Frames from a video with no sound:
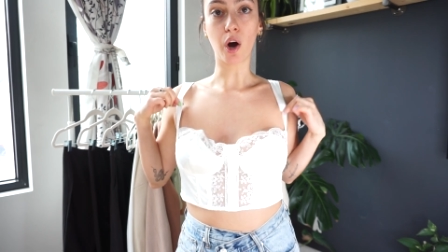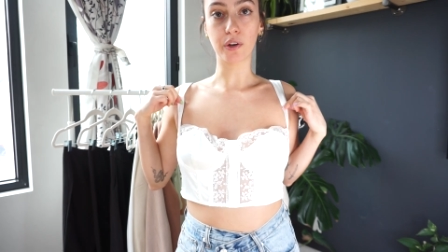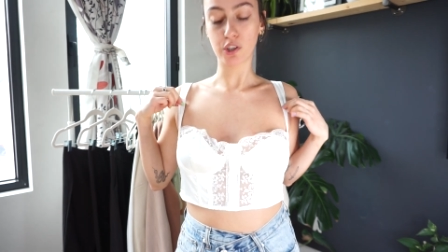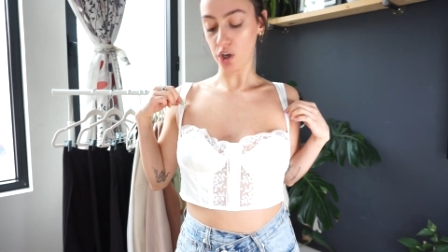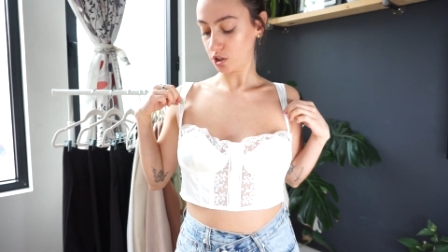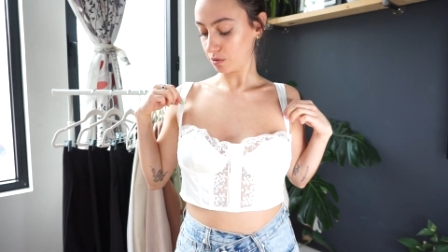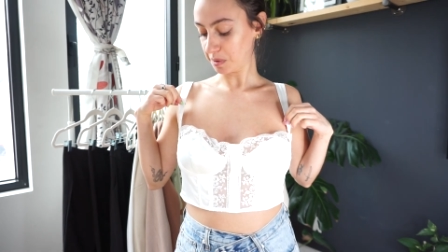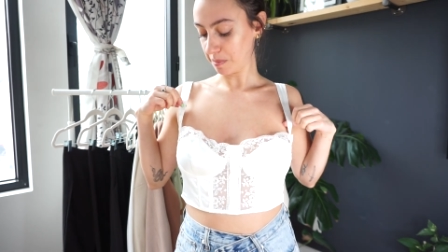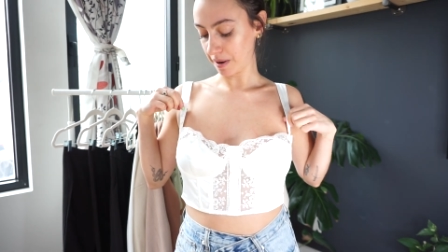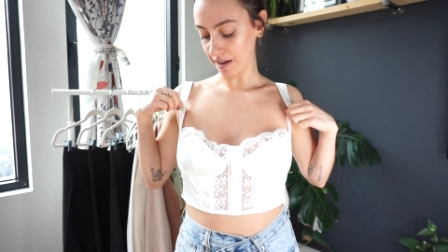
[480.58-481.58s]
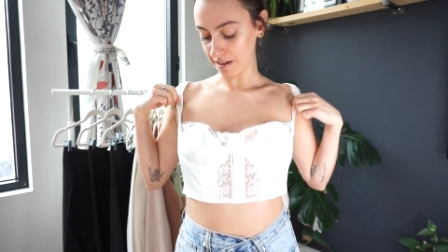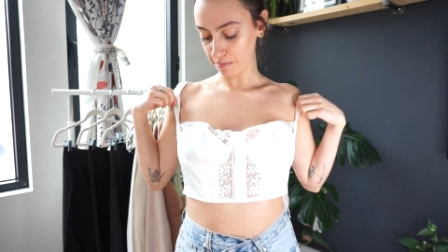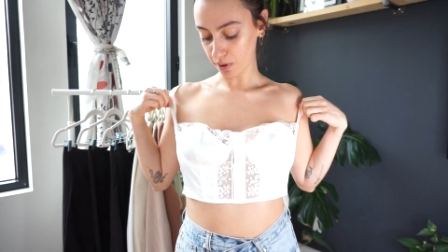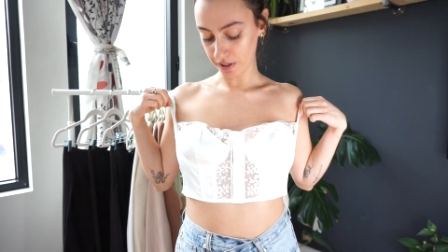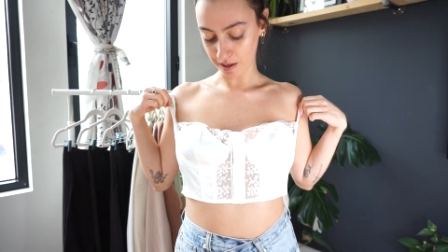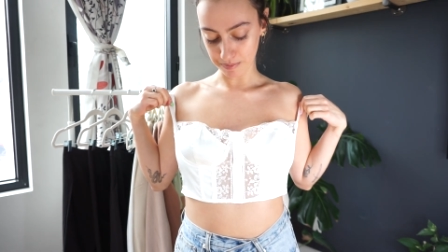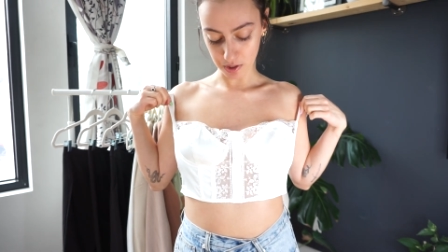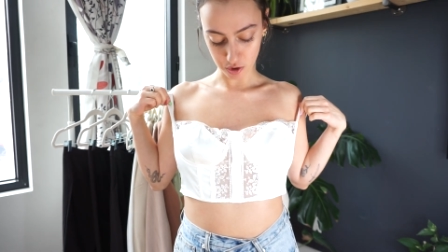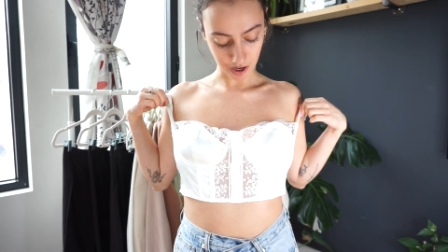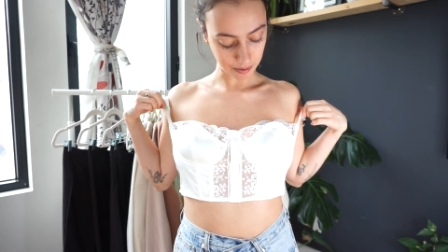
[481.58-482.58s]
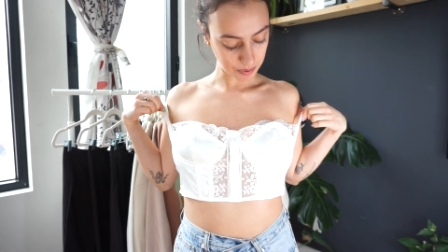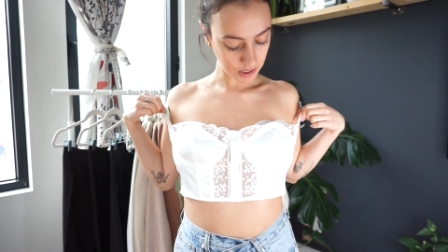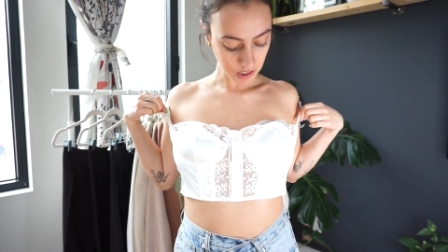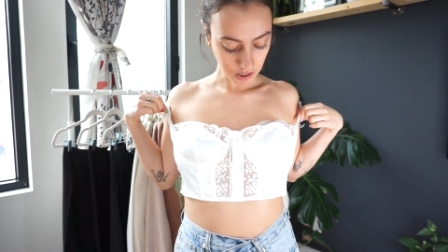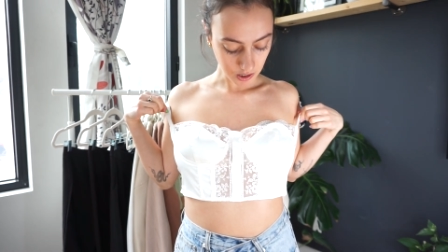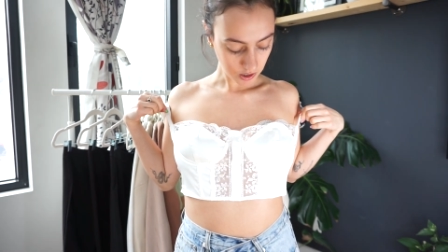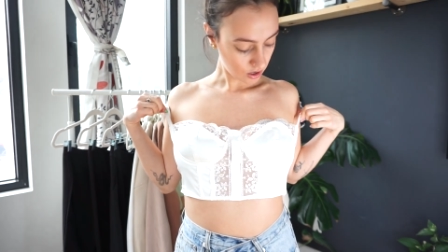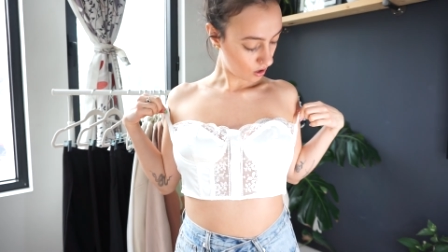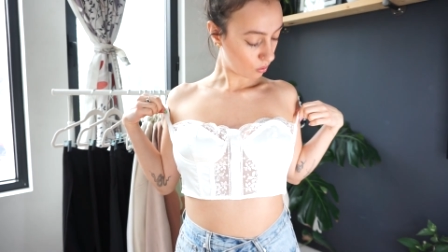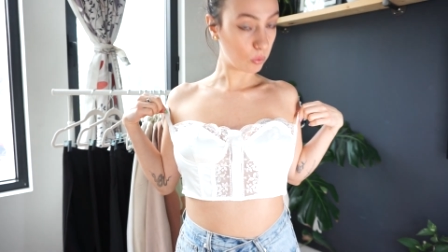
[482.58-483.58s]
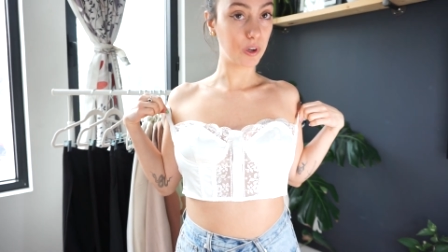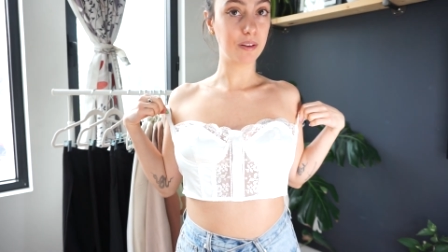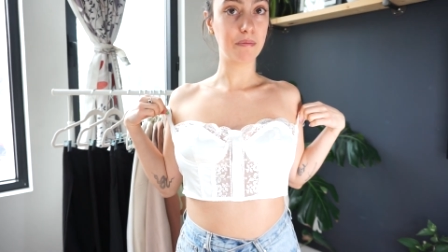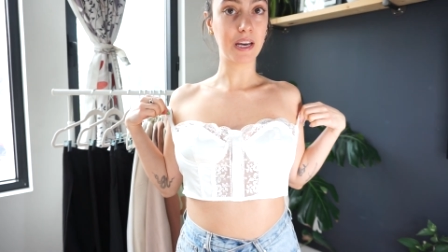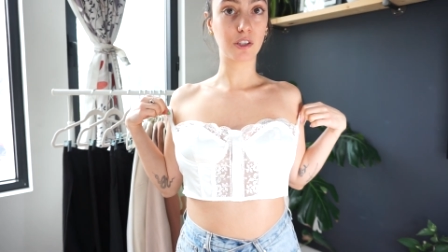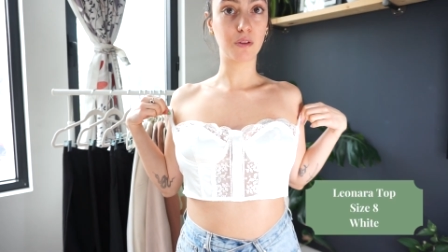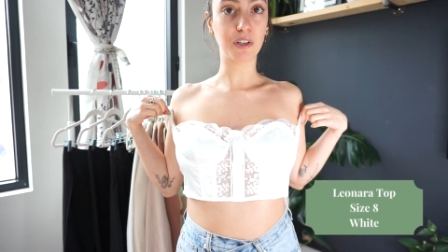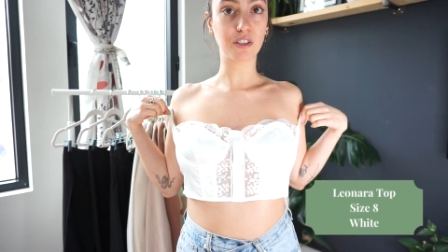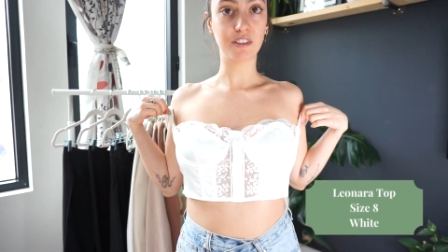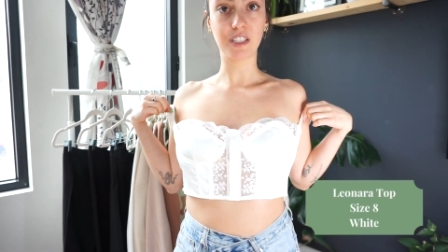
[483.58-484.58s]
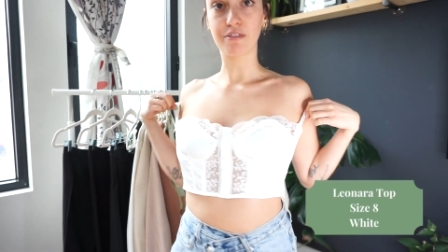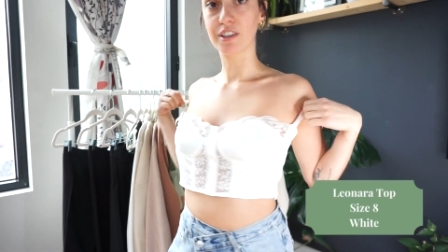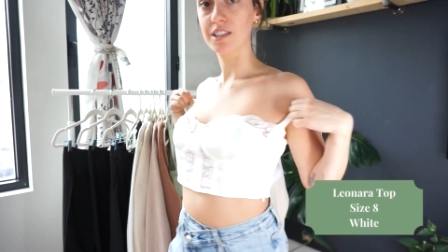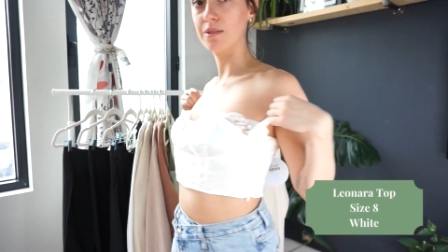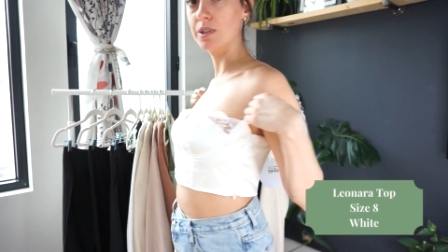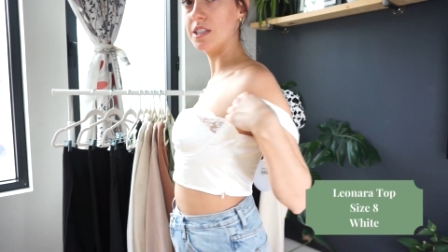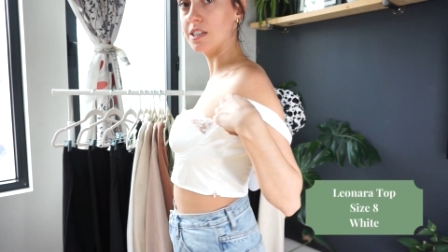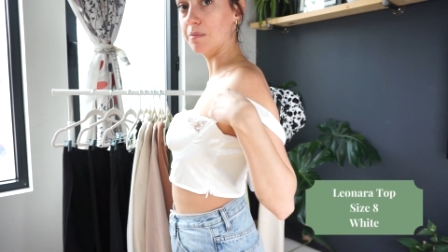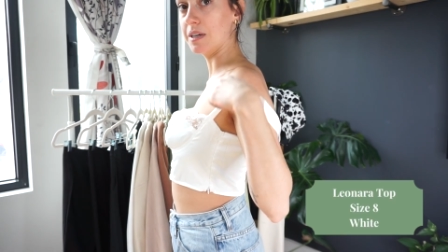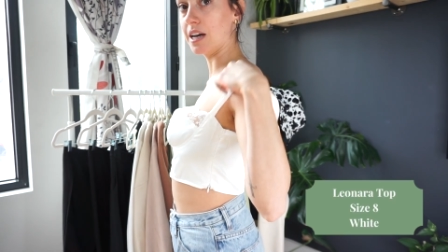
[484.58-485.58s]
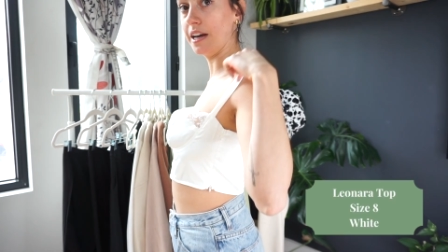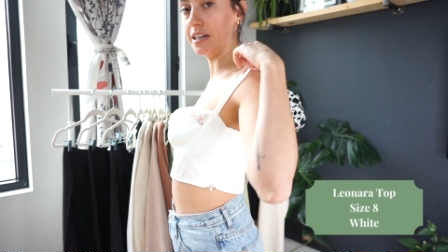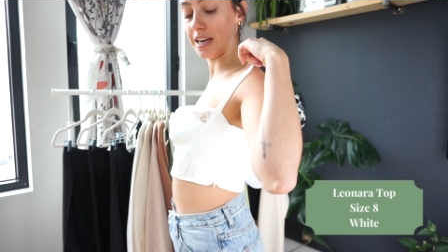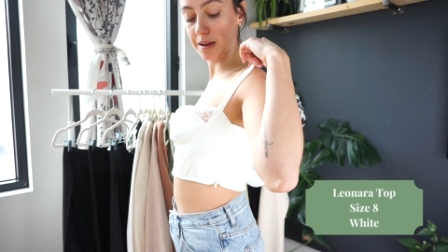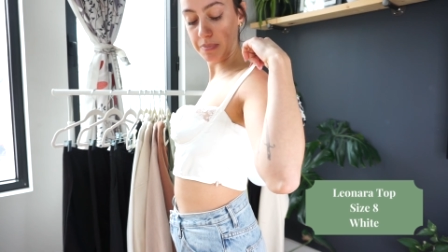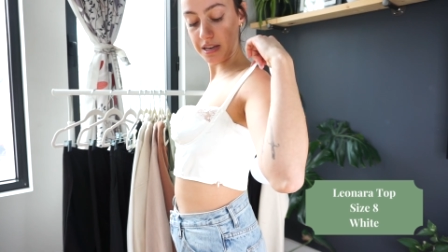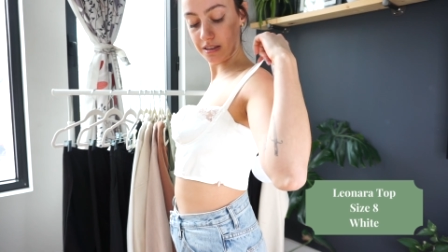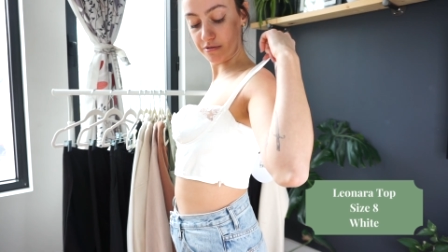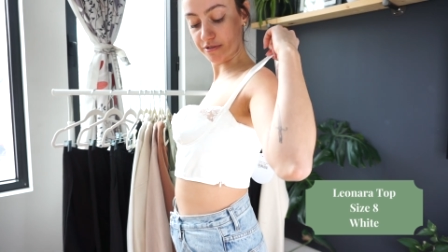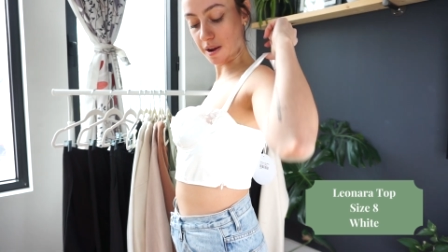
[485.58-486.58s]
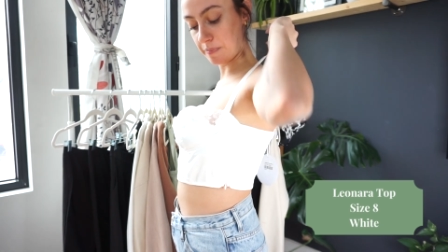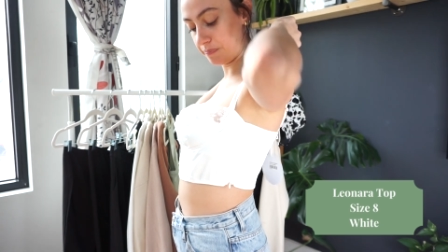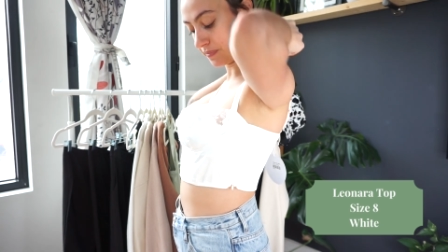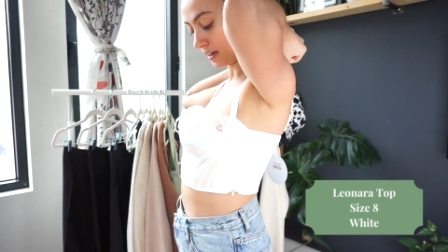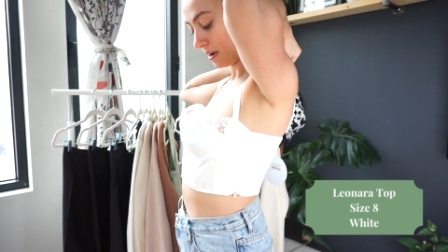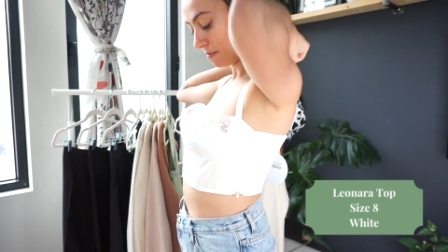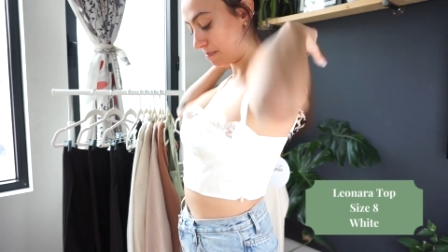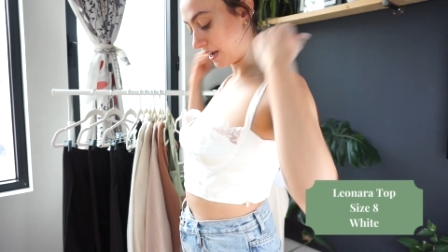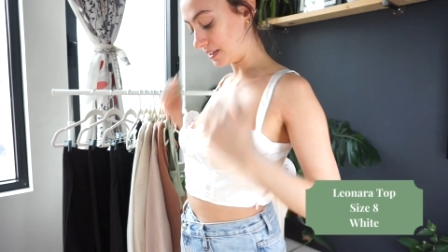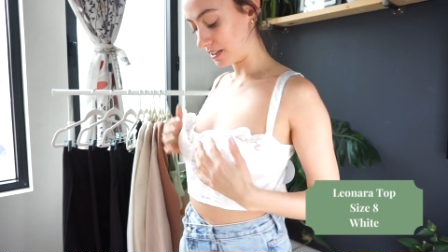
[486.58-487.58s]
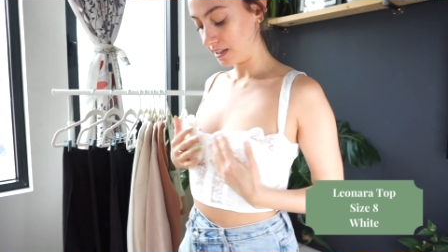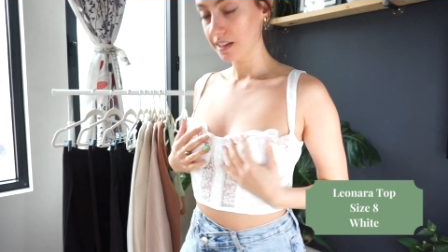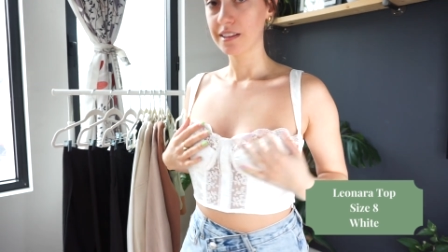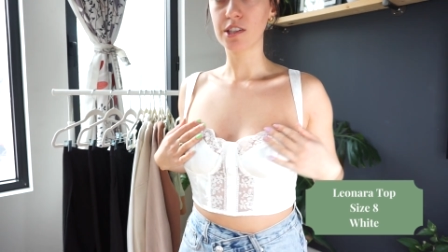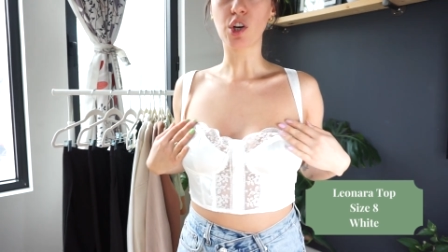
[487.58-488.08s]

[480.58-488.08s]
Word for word: are adjustable, but pulling up the straps wouldn't make too much of a difference. It would still be kind of gapey in the front. But this